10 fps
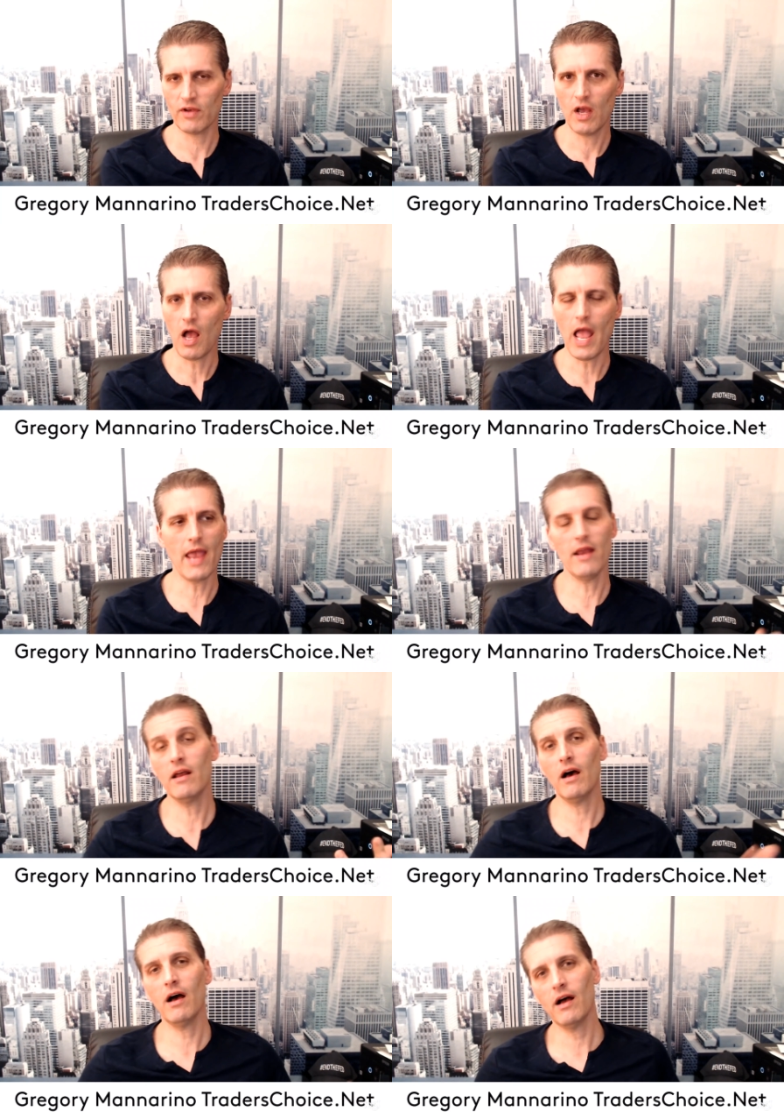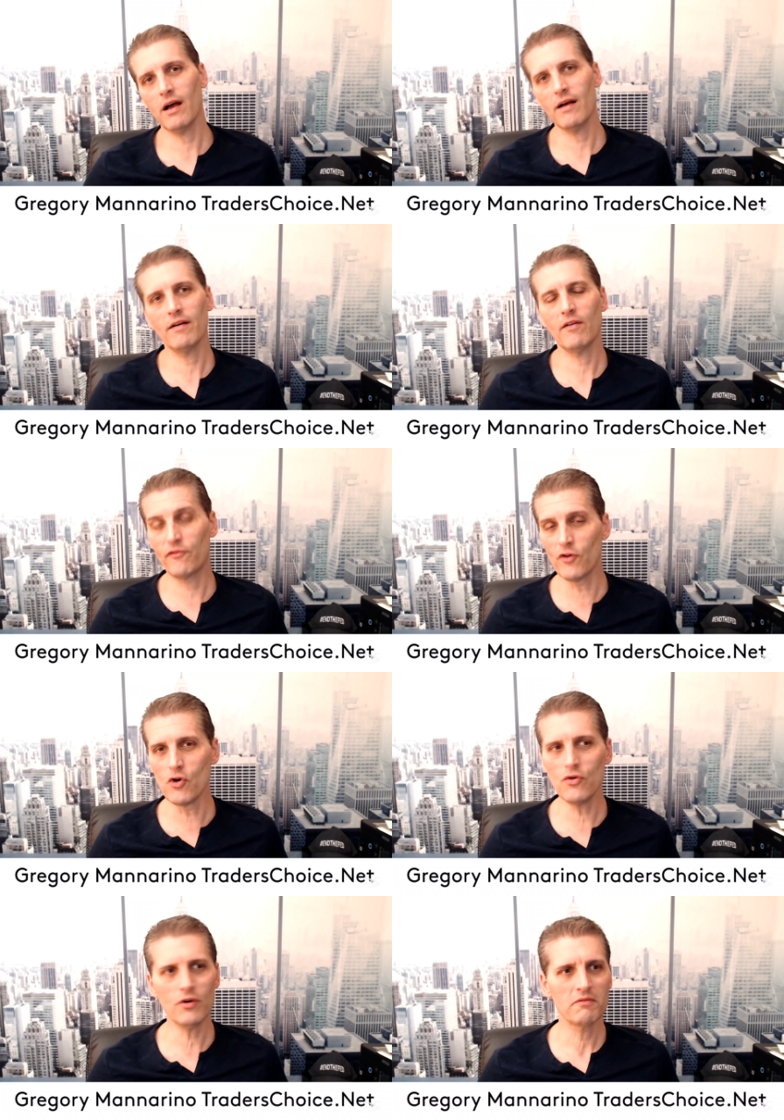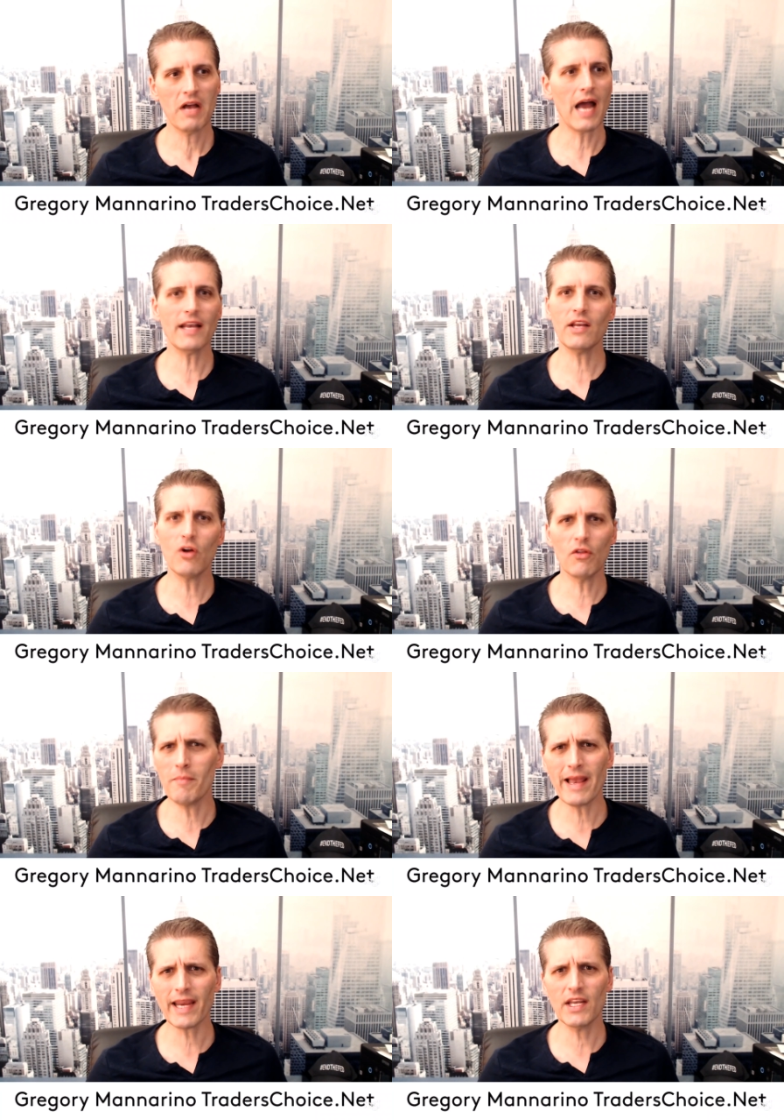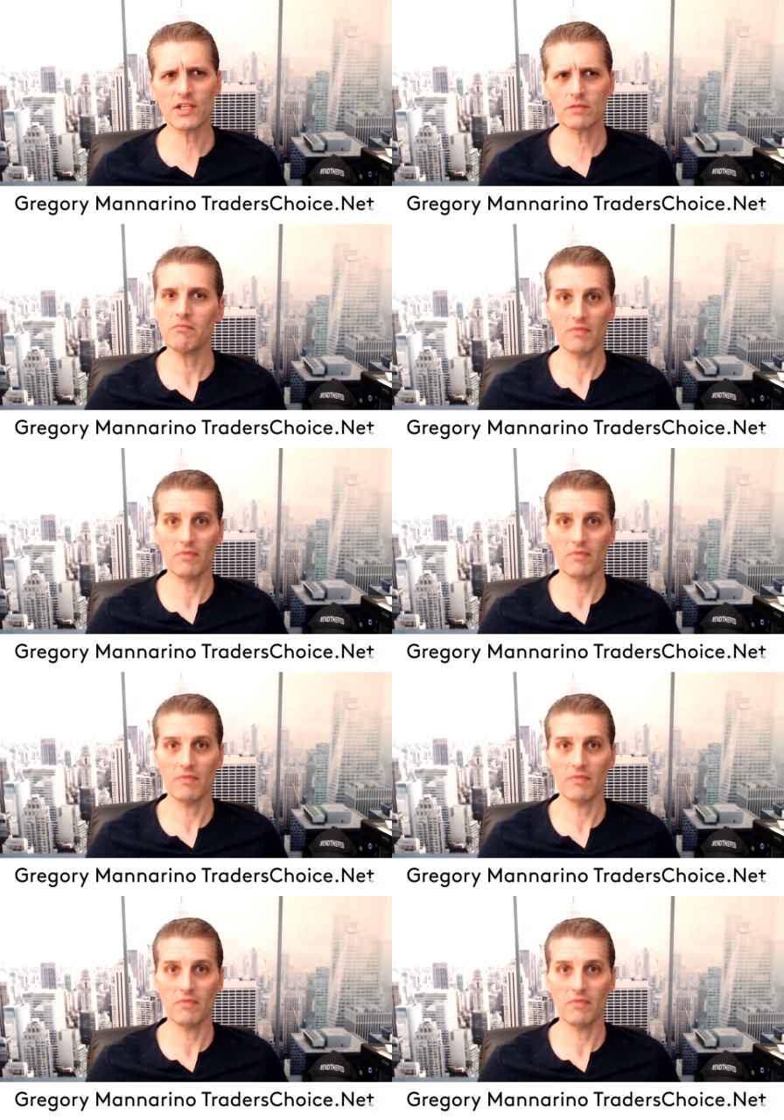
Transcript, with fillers: and uh, food. I didn't know the mechanism.